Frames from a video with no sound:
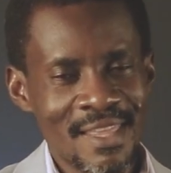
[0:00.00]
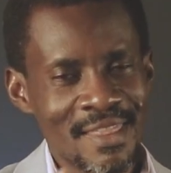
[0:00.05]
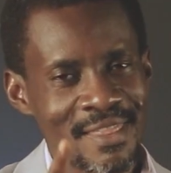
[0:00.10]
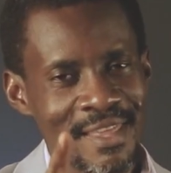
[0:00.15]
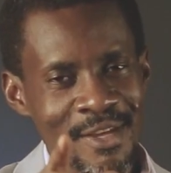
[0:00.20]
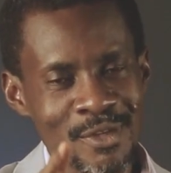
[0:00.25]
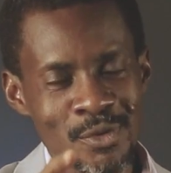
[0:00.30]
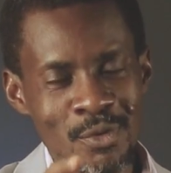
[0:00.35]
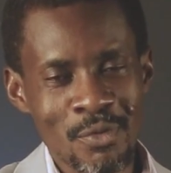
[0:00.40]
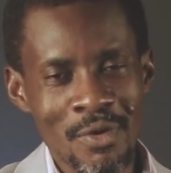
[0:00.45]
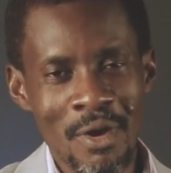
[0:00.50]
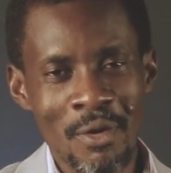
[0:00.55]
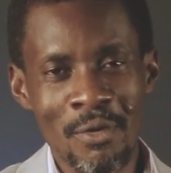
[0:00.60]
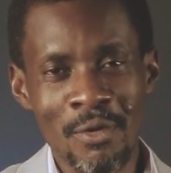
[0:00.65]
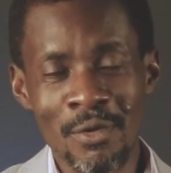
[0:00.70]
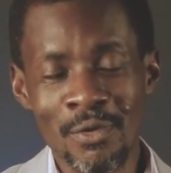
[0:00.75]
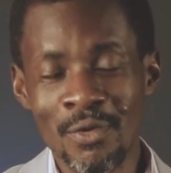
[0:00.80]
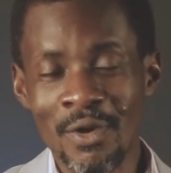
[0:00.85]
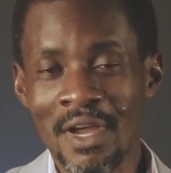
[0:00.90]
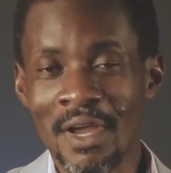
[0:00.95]
That's what we are
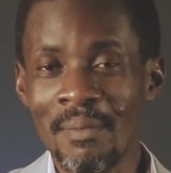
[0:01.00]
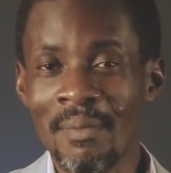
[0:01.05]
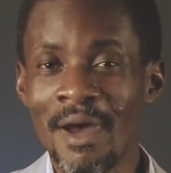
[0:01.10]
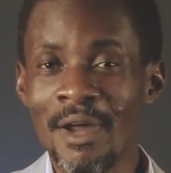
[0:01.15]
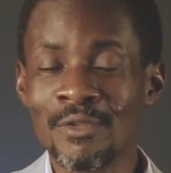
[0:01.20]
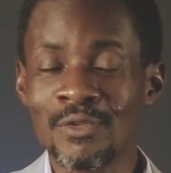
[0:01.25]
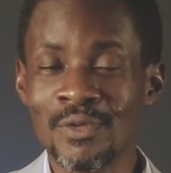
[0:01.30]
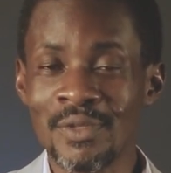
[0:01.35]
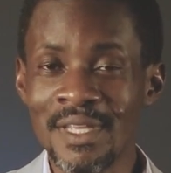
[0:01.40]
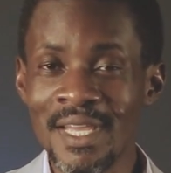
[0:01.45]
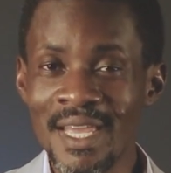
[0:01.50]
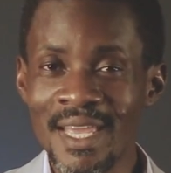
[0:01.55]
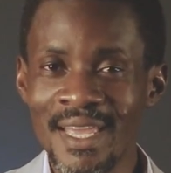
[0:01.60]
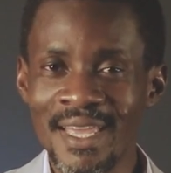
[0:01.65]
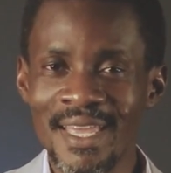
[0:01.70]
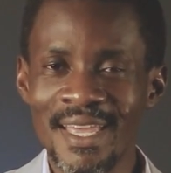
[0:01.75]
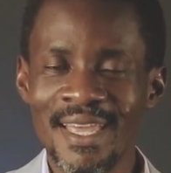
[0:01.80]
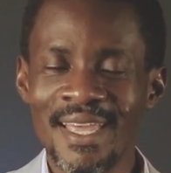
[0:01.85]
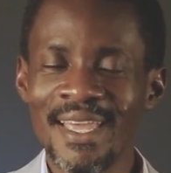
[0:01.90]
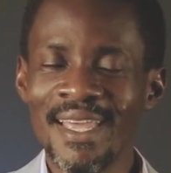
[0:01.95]
going to talk about
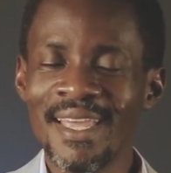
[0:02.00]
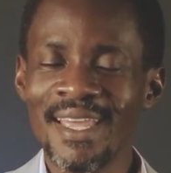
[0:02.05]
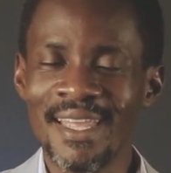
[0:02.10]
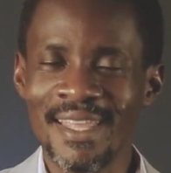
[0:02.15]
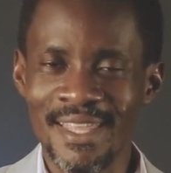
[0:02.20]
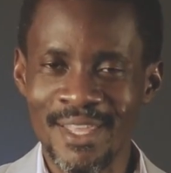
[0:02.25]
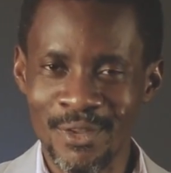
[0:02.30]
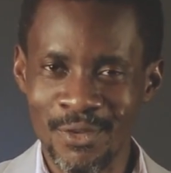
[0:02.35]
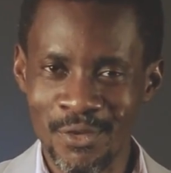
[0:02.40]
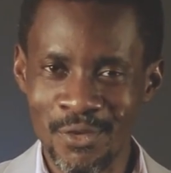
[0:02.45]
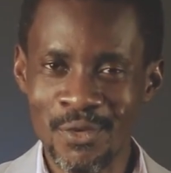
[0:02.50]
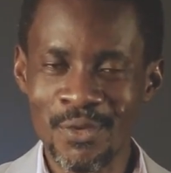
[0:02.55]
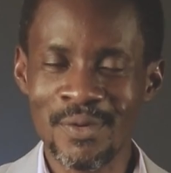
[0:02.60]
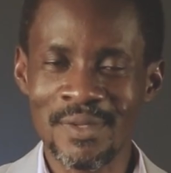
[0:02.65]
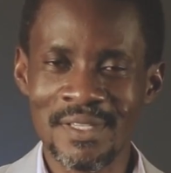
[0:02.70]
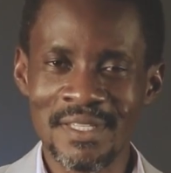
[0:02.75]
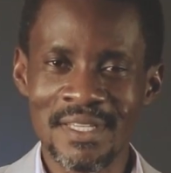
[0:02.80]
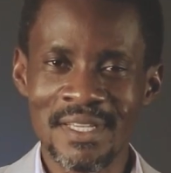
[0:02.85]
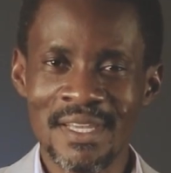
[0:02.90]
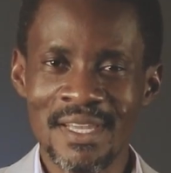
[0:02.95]
today in The
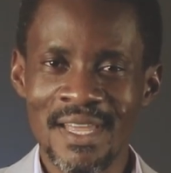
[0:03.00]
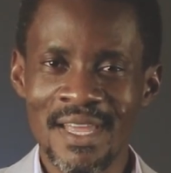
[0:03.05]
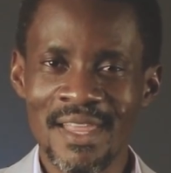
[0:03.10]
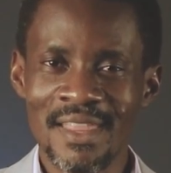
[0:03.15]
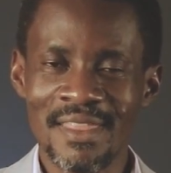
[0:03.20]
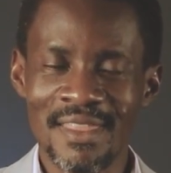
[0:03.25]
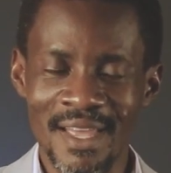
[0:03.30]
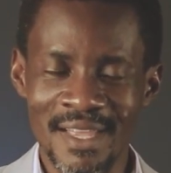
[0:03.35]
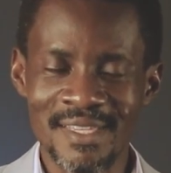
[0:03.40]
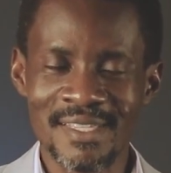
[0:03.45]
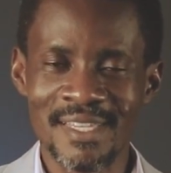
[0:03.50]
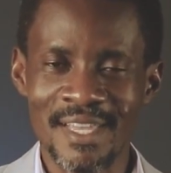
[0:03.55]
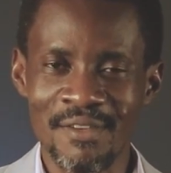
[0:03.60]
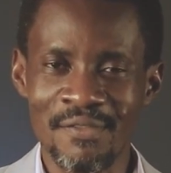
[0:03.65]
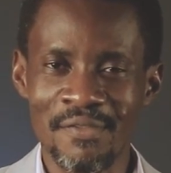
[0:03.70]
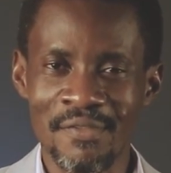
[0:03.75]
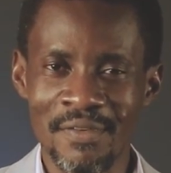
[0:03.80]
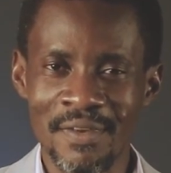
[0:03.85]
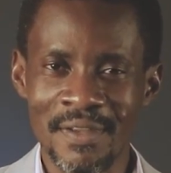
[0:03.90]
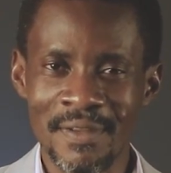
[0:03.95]
Truth That
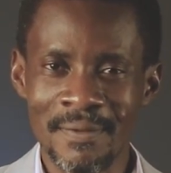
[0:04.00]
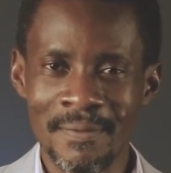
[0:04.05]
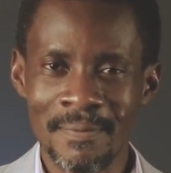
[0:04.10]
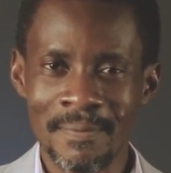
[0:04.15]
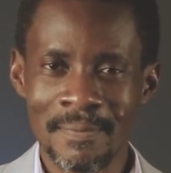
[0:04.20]
Set Free.